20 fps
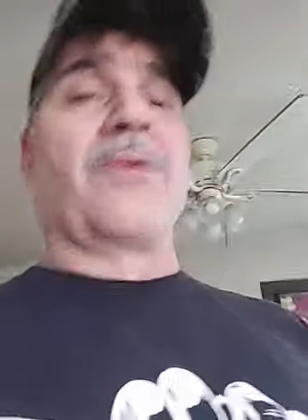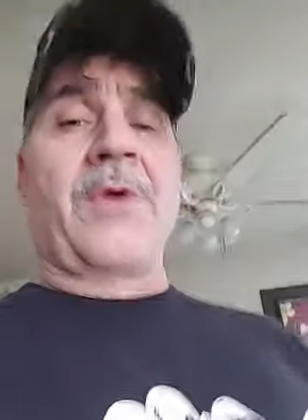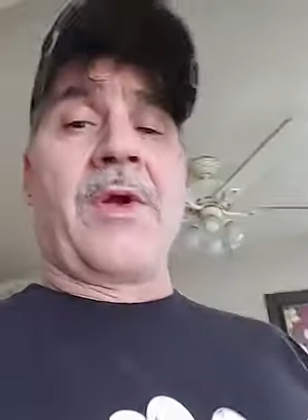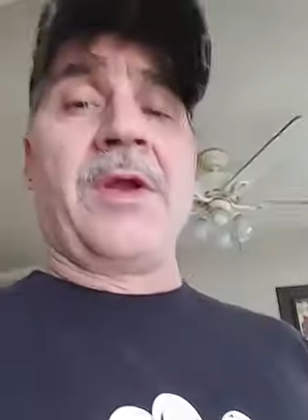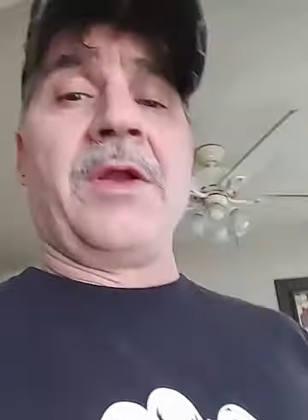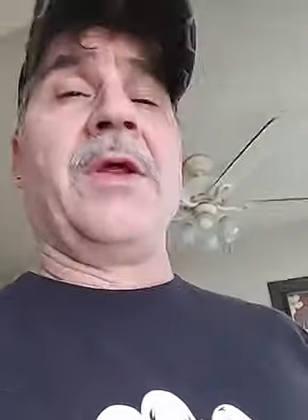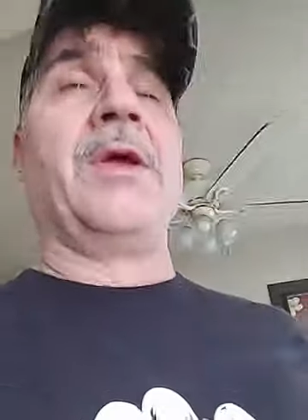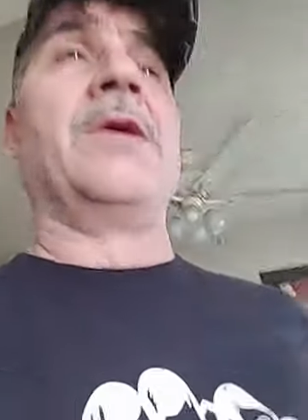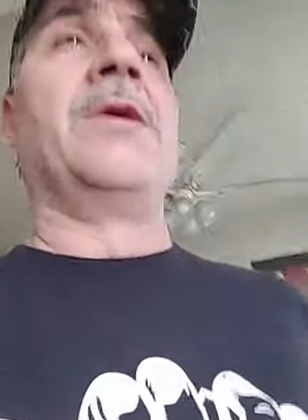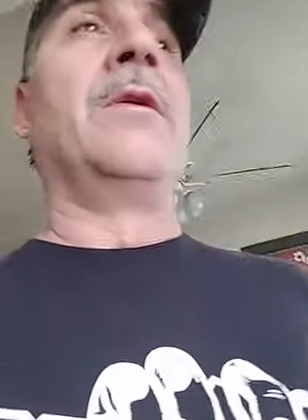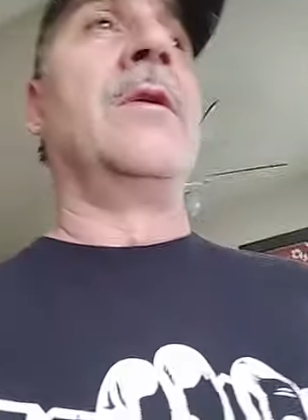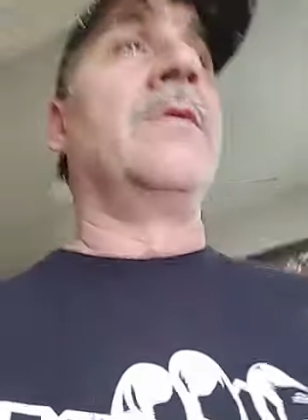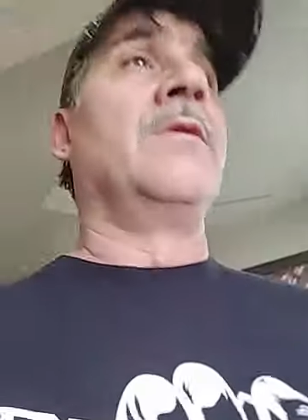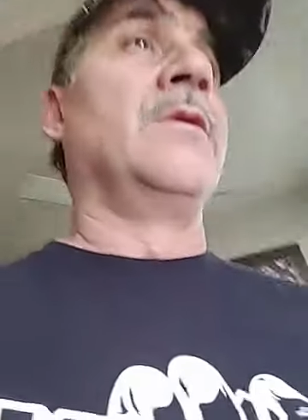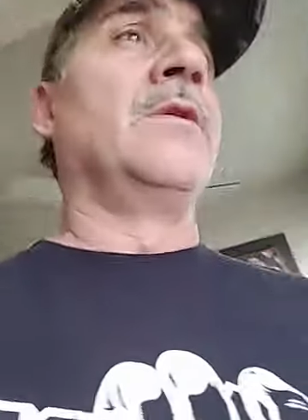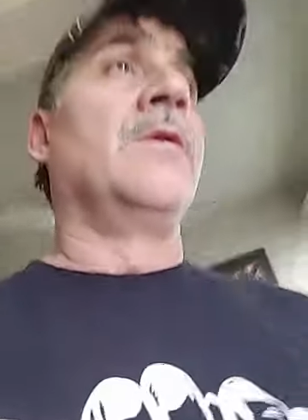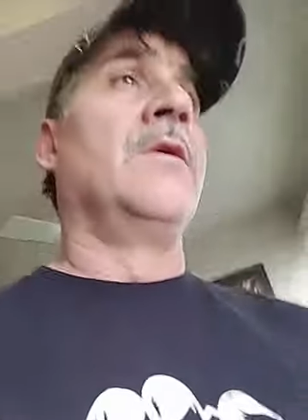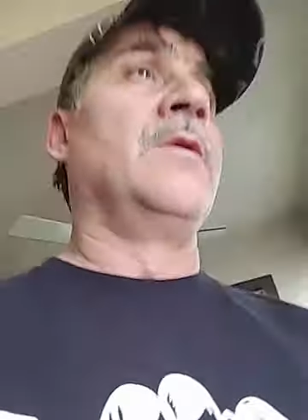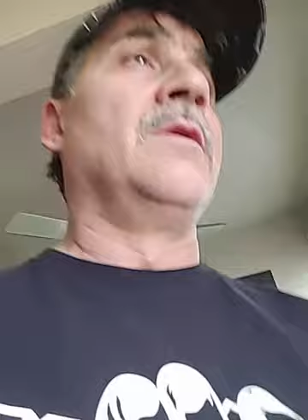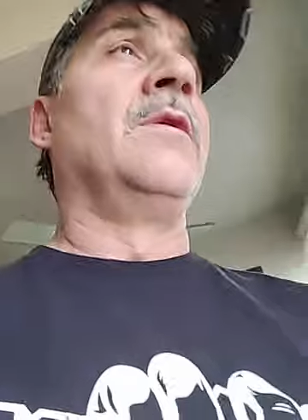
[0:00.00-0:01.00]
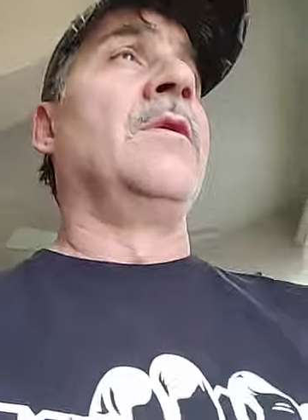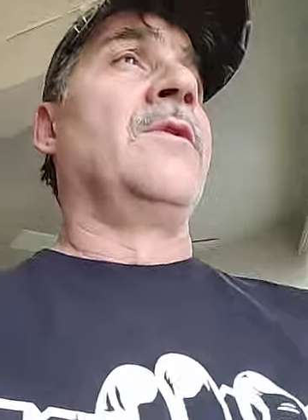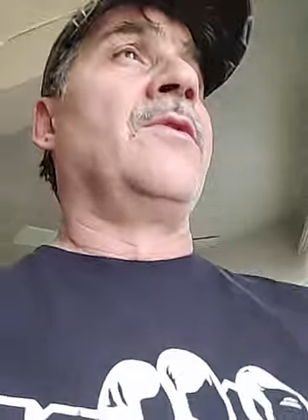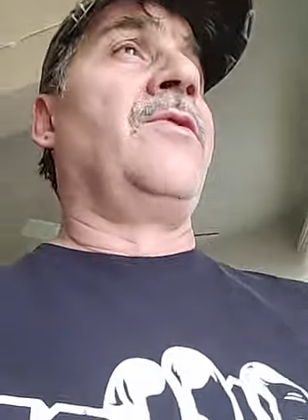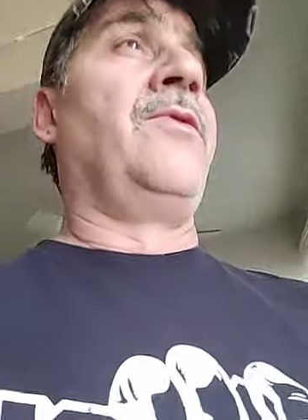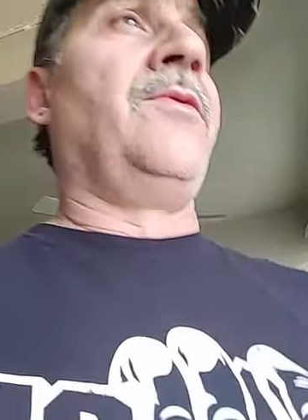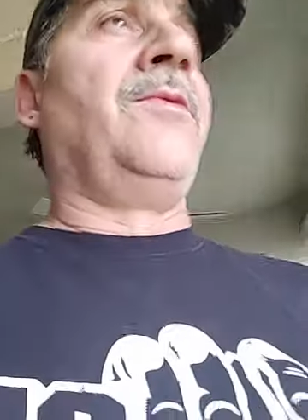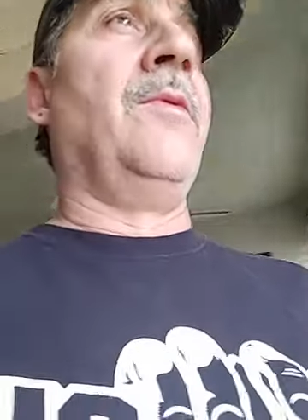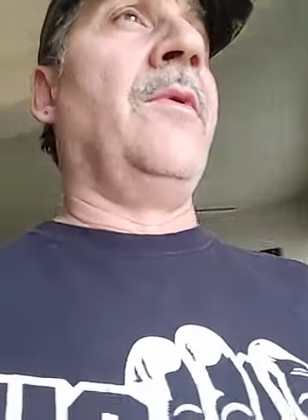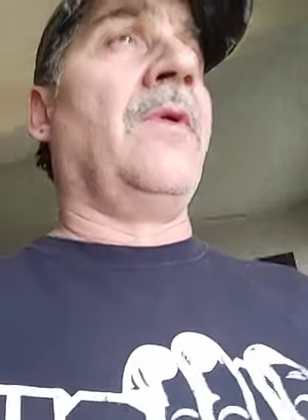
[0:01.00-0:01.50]
reading
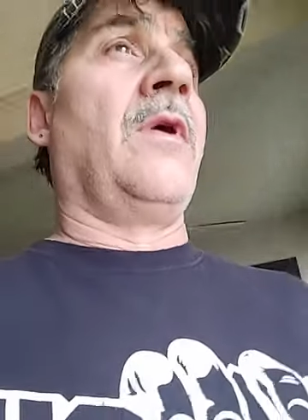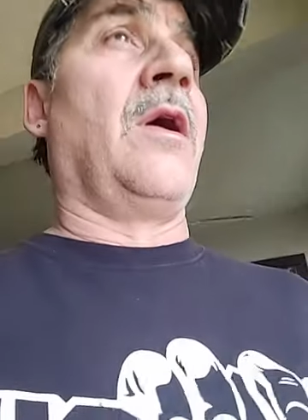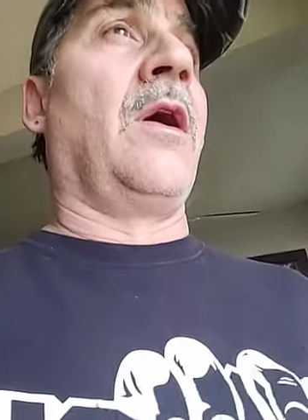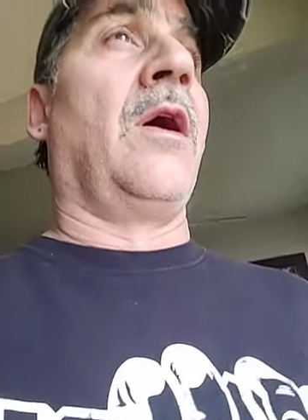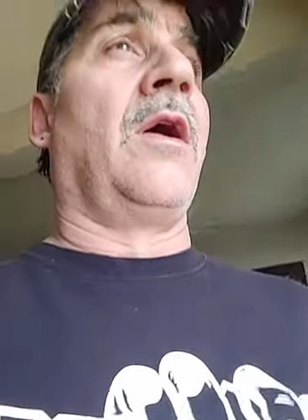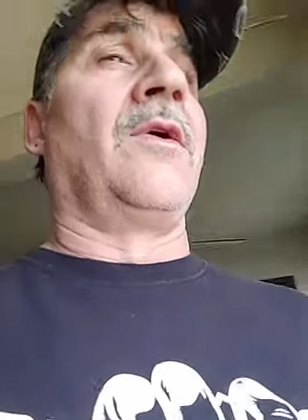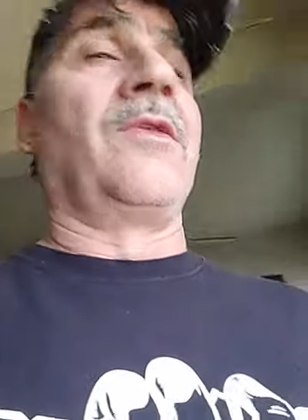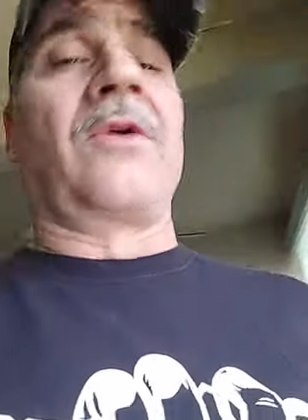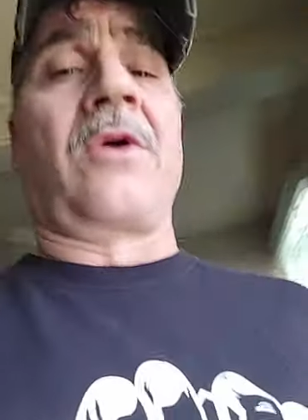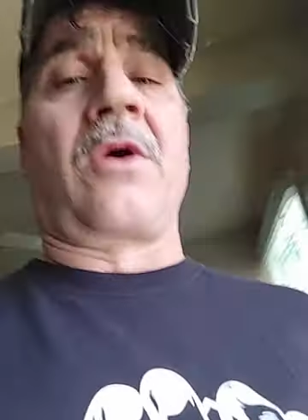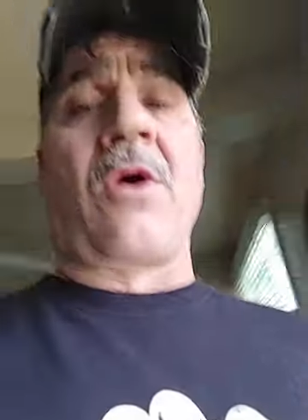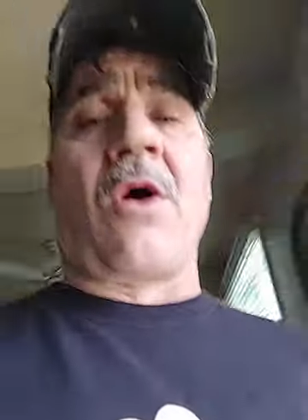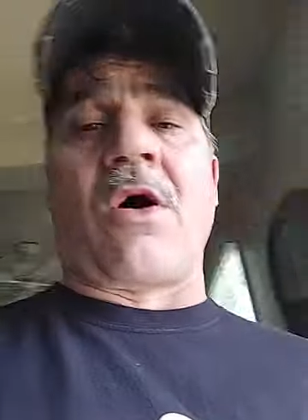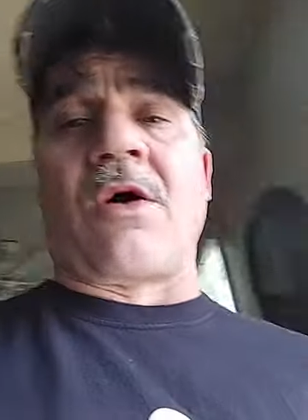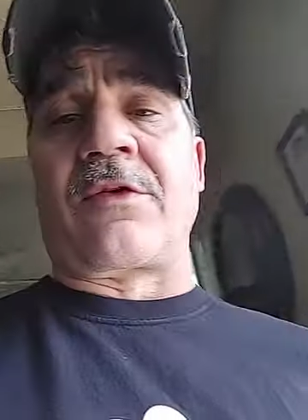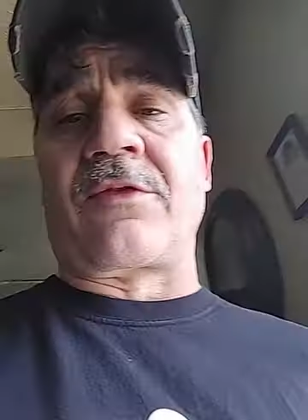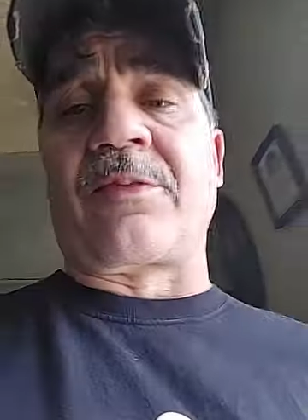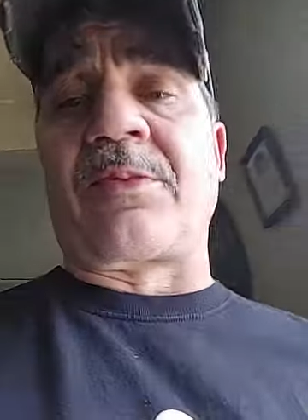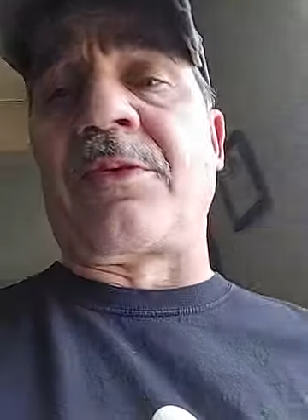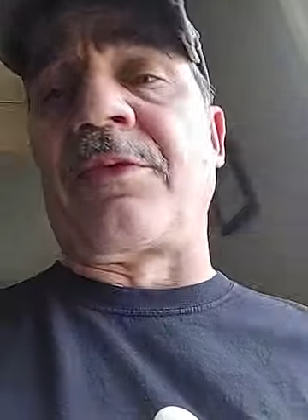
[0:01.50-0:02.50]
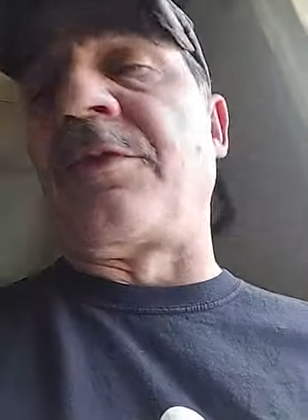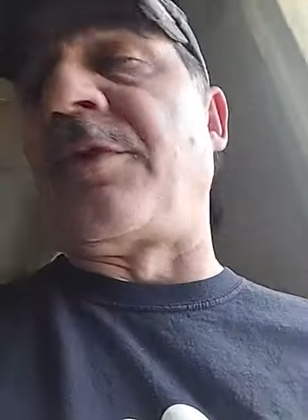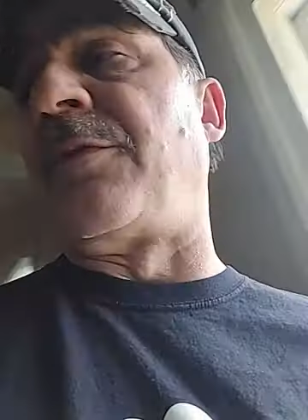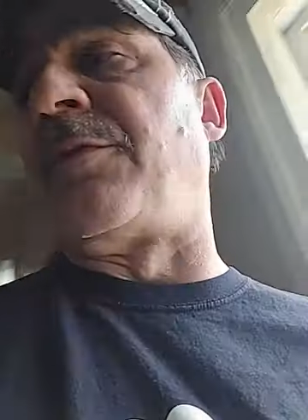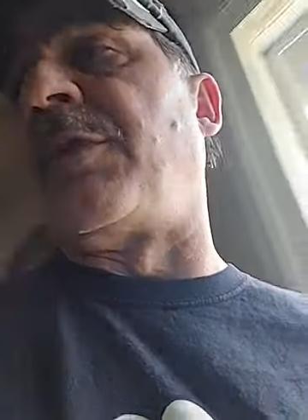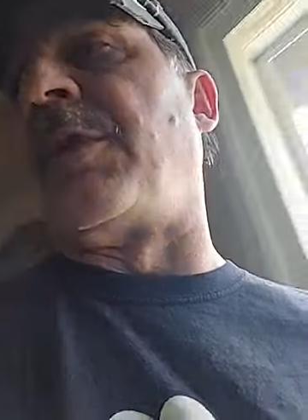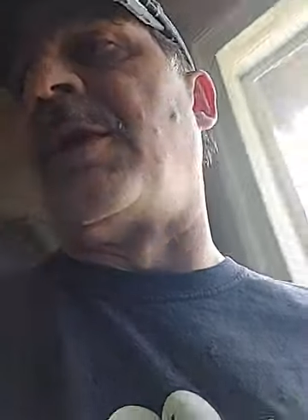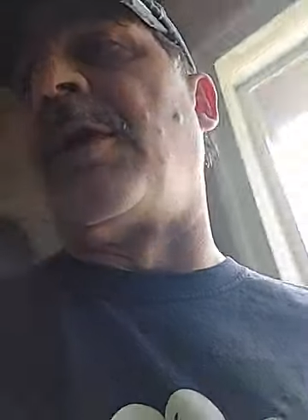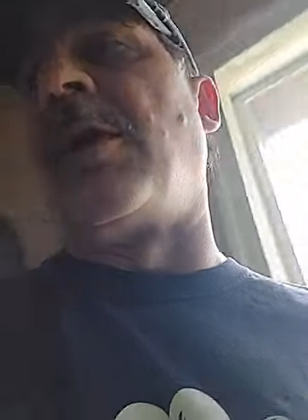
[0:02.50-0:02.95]
uh, the Gospels every